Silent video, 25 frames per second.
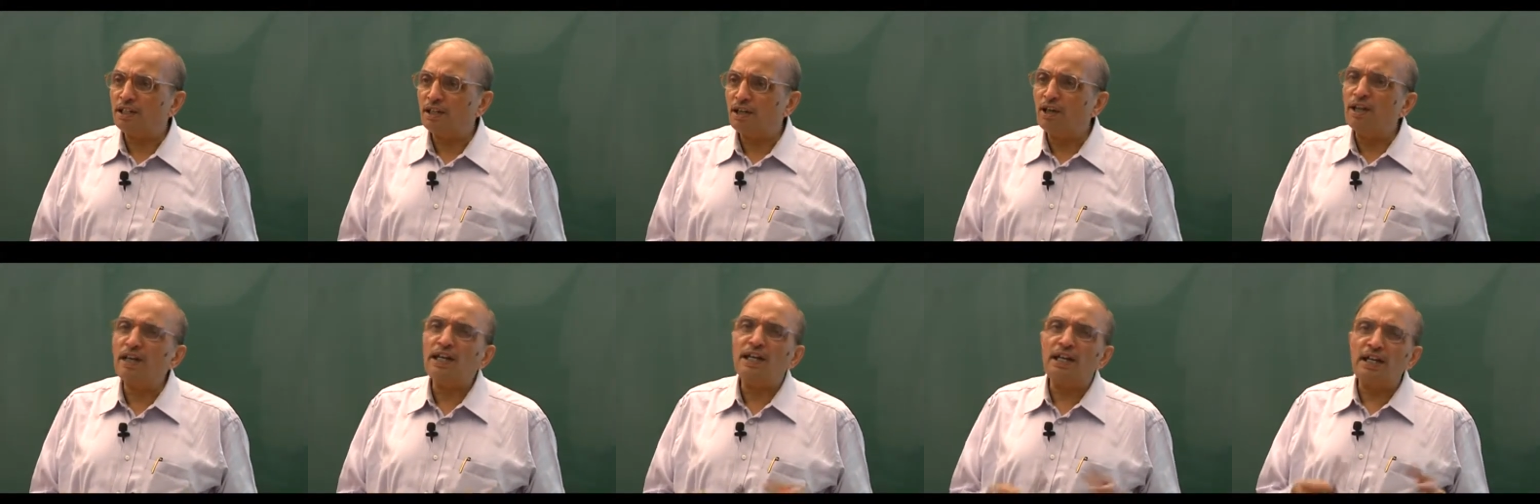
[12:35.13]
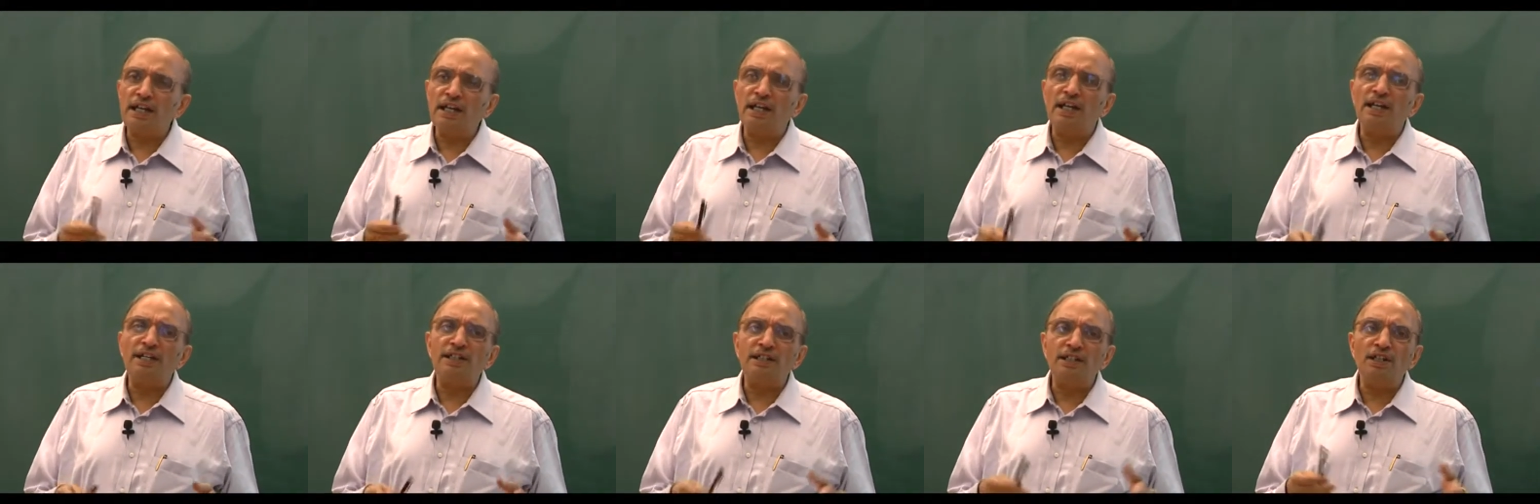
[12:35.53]
or any
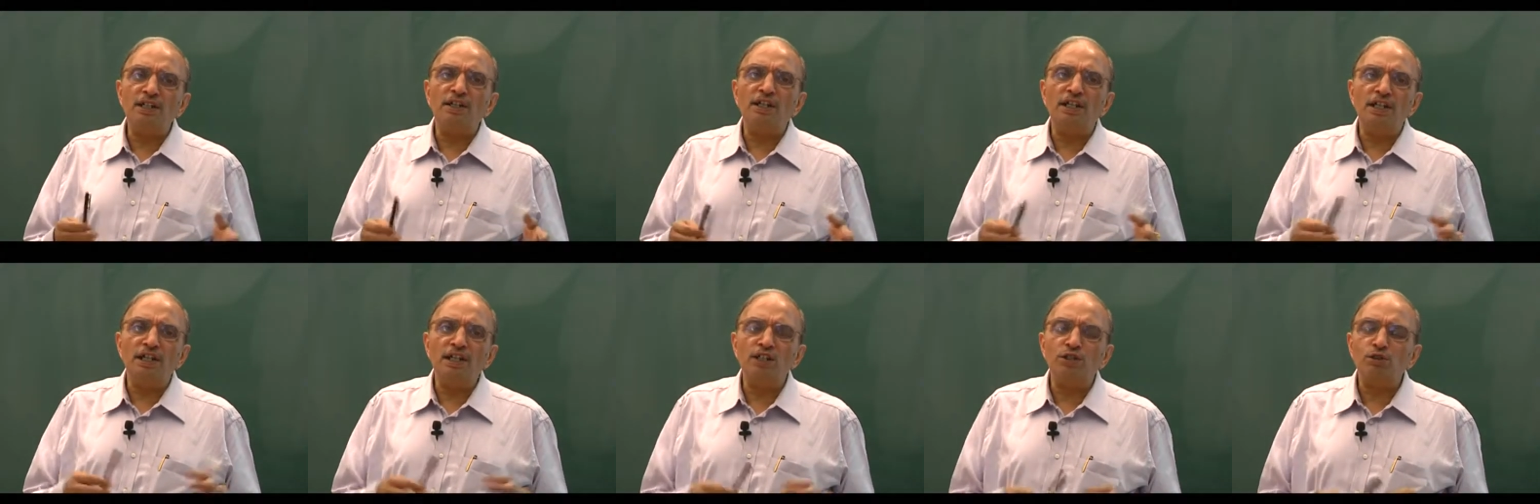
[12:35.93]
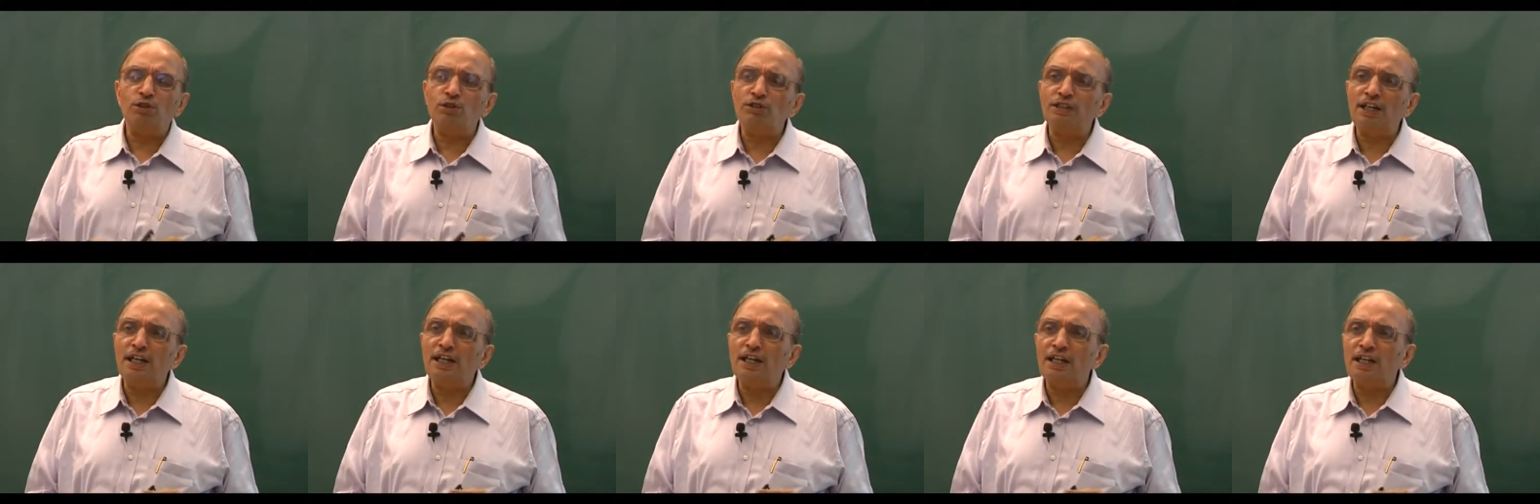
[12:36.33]
country or any
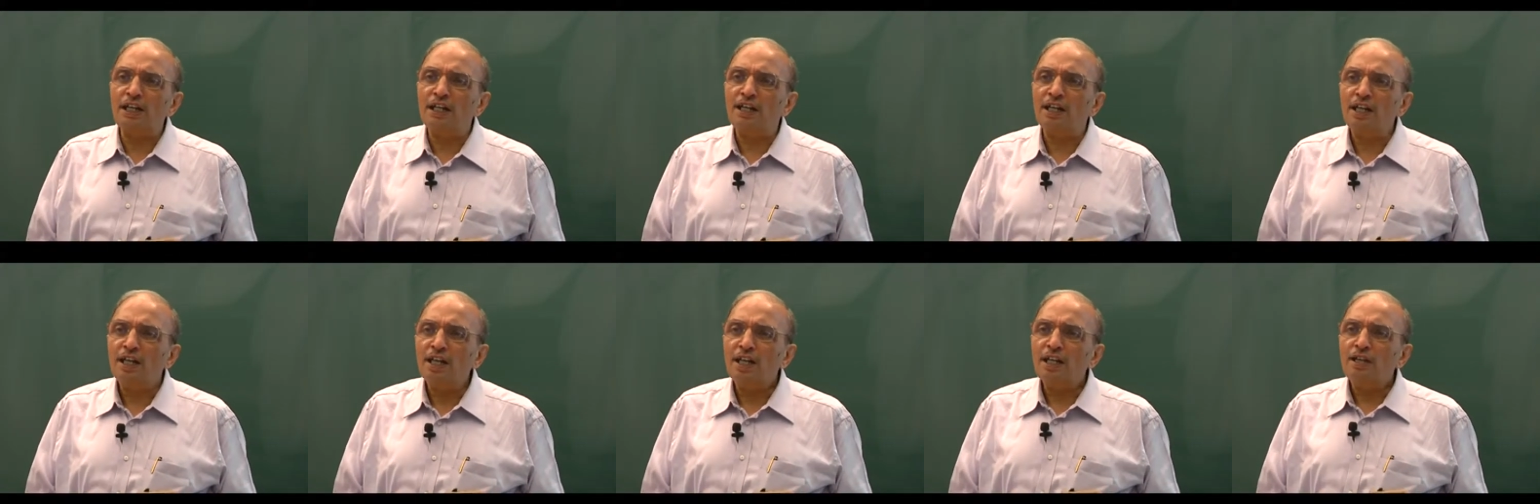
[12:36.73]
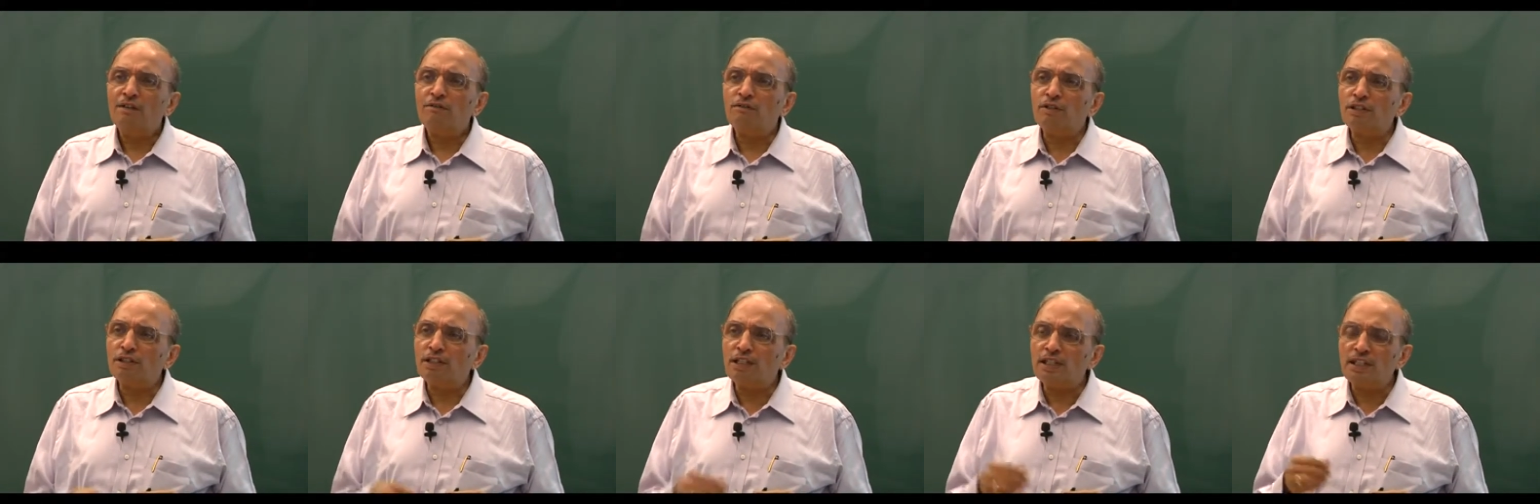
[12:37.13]
society
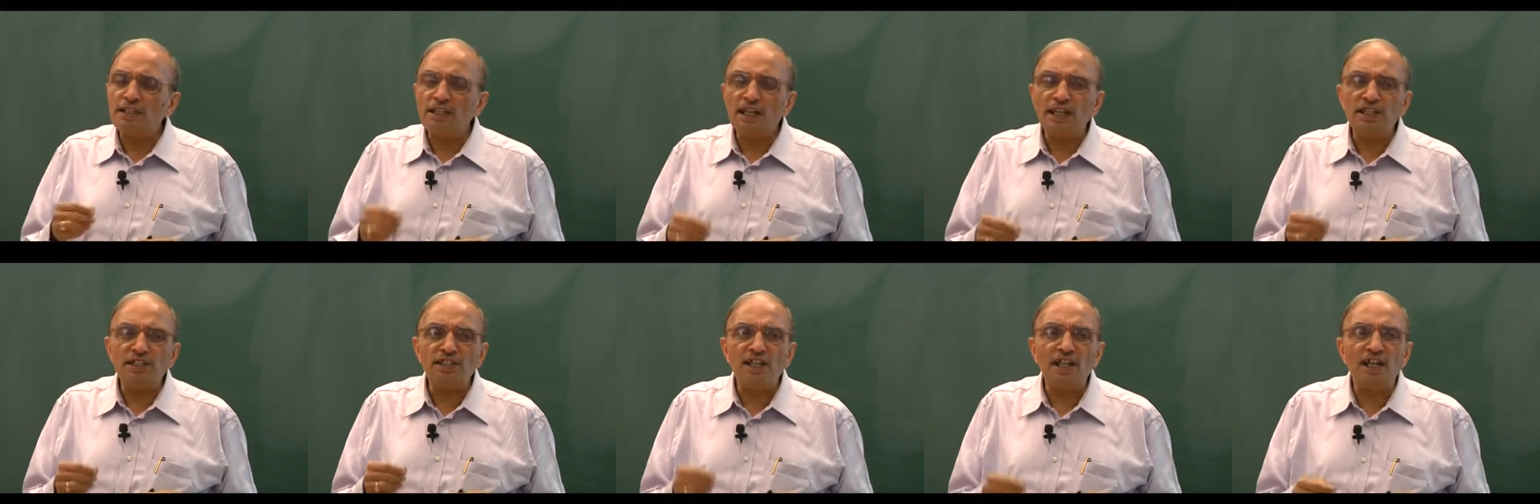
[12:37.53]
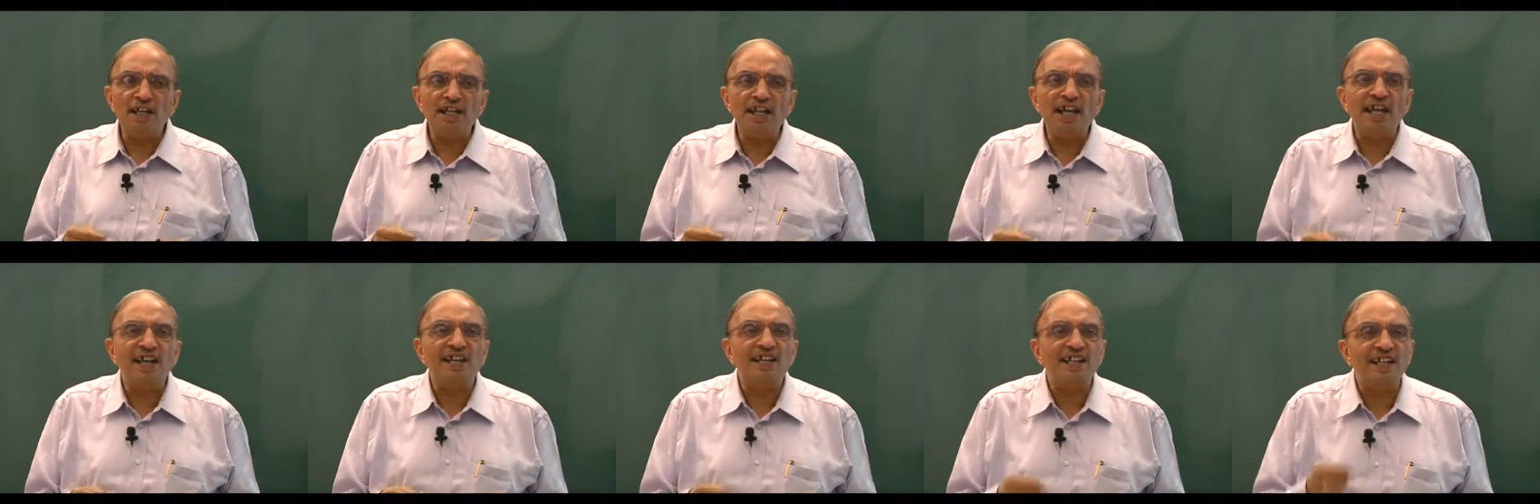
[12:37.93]
was essentially
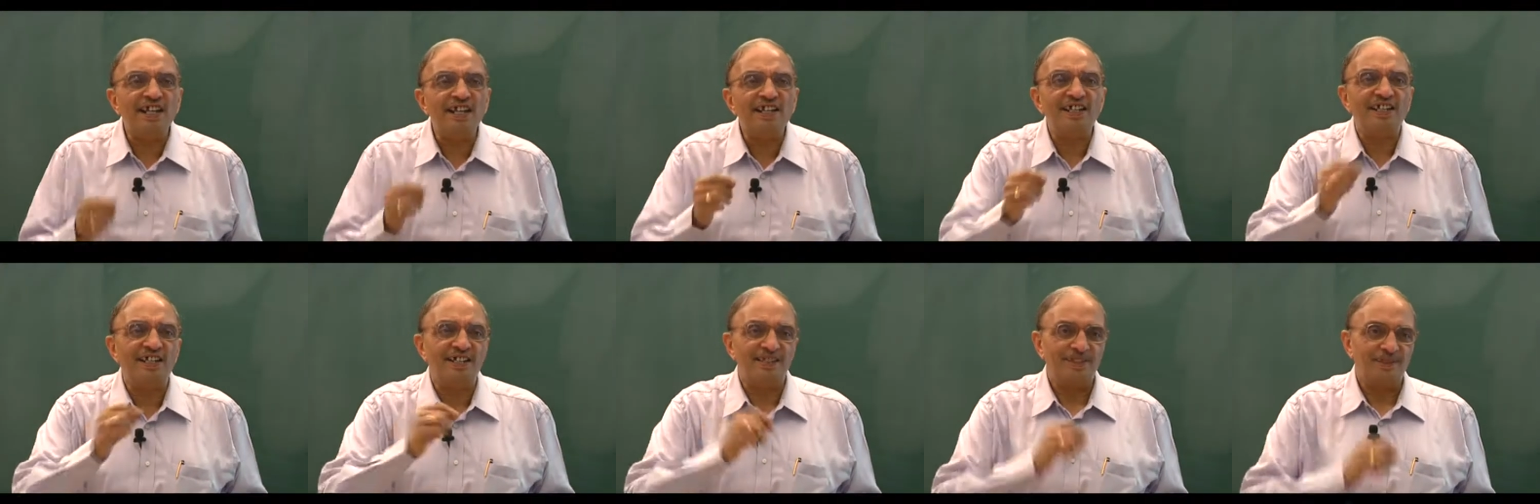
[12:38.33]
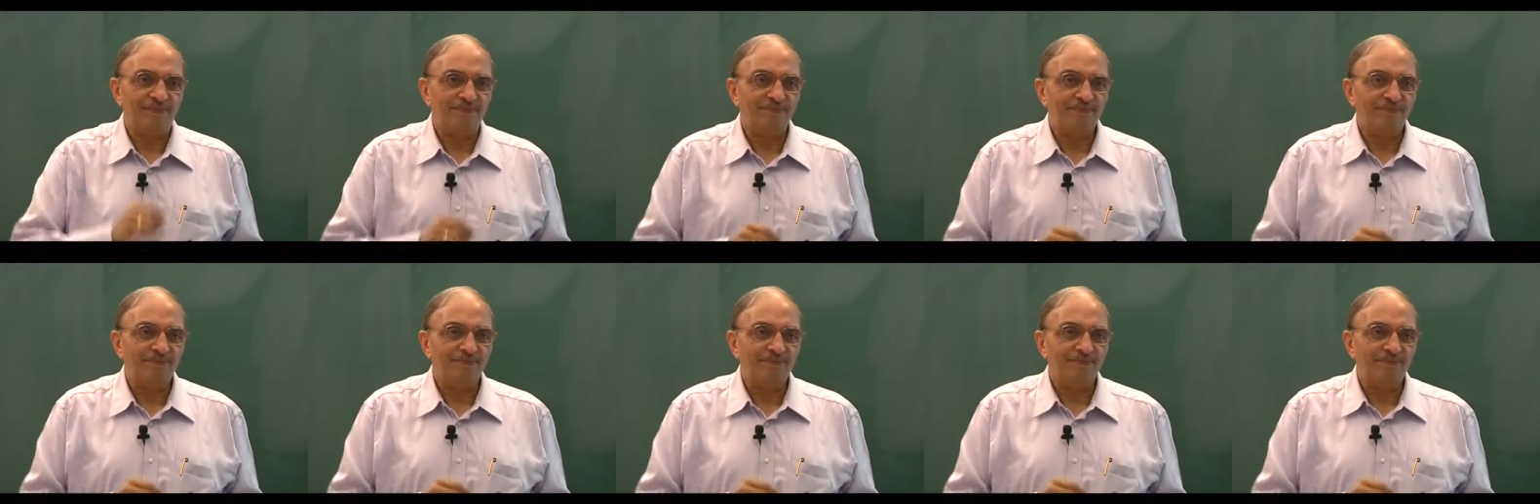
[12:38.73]
agrarian.